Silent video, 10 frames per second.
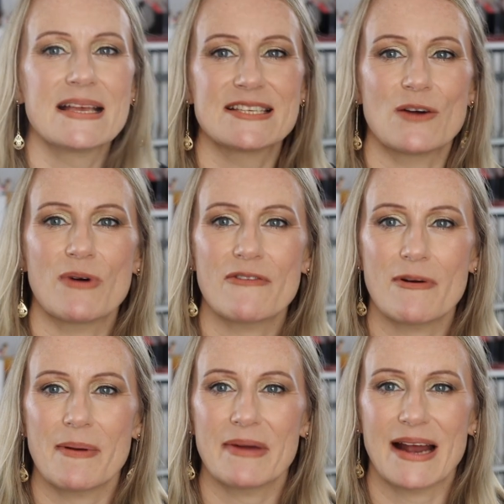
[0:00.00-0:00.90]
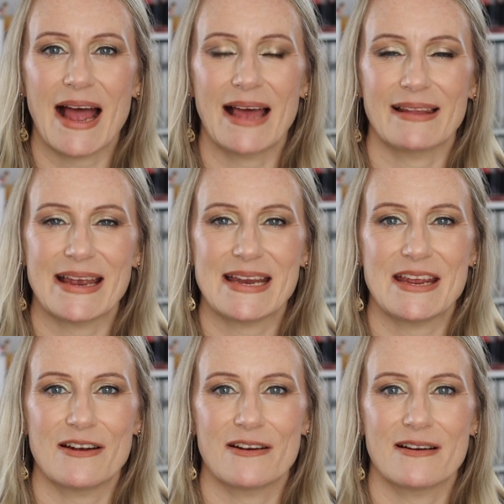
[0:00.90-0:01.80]
So one of them I'm going to highlight
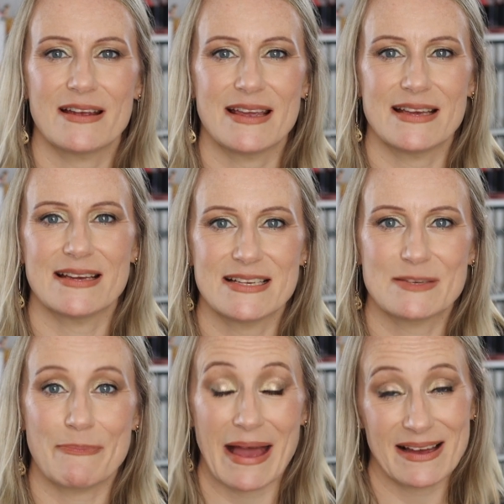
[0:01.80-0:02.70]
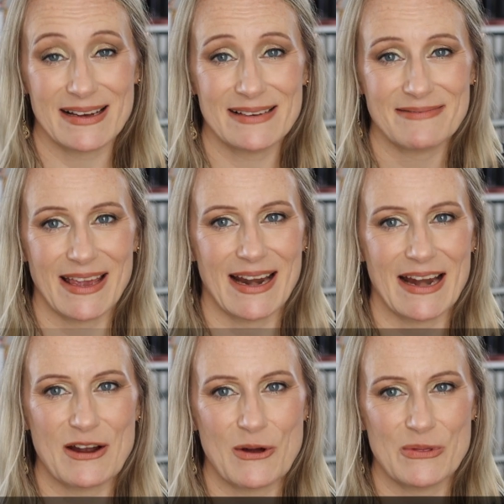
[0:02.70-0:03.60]
here is Becca, and I
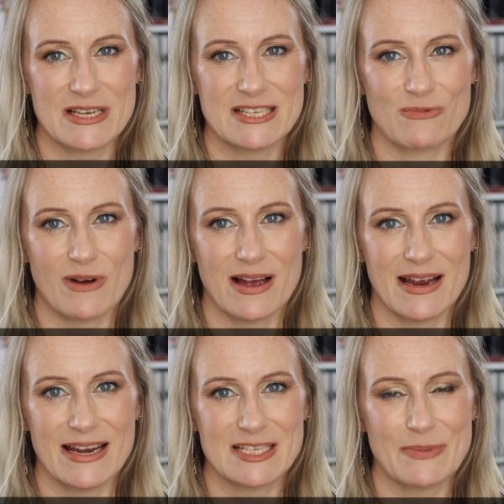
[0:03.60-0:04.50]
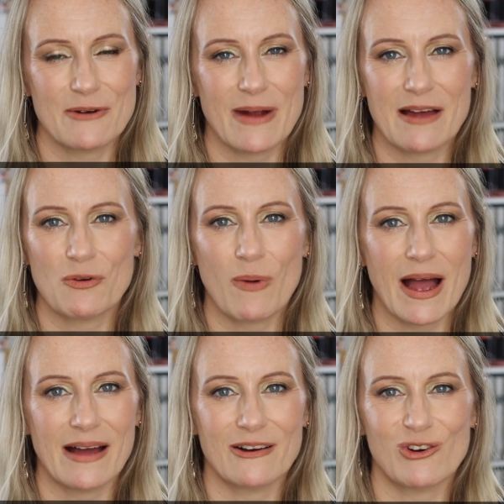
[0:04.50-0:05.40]
know this one has been around a
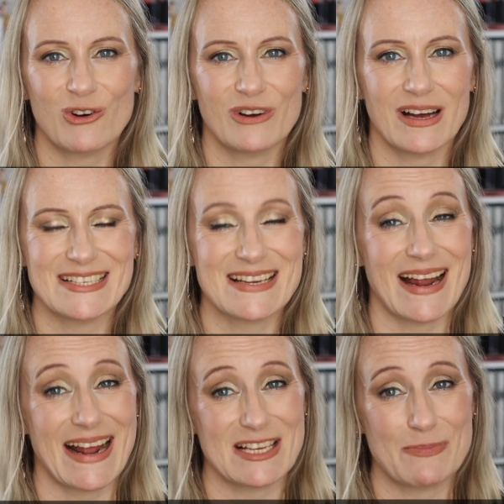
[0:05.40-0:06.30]
while. It's not as